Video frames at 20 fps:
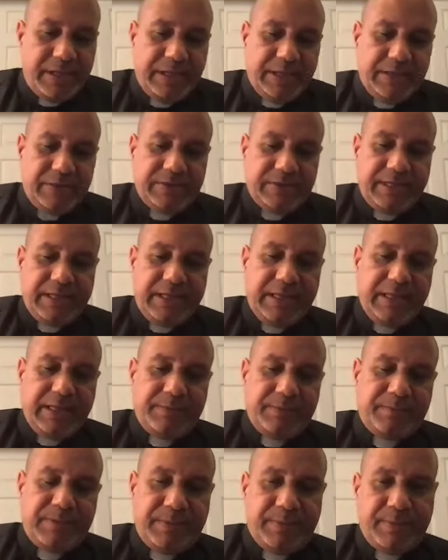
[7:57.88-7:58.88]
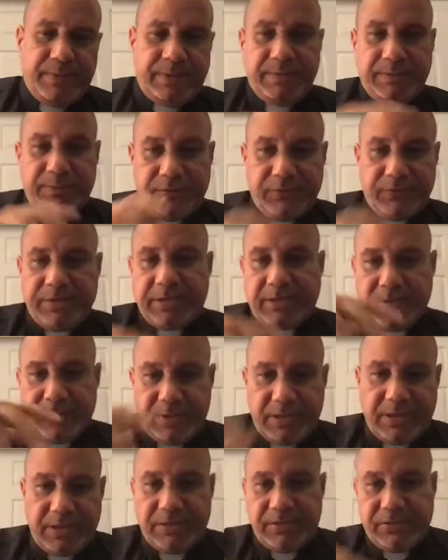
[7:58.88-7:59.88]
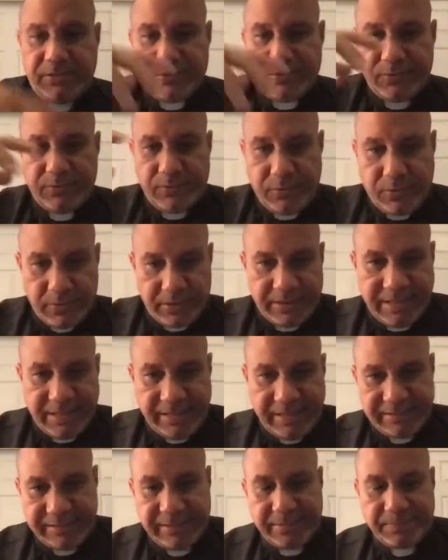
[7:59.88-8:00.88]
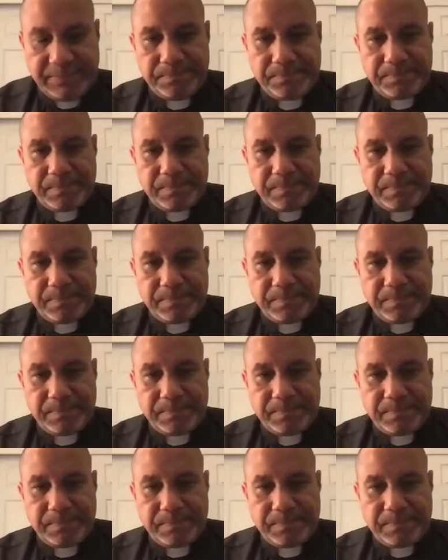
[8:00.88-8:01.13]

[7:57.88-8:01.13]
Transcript: is a People Improving Communities Through Organizing.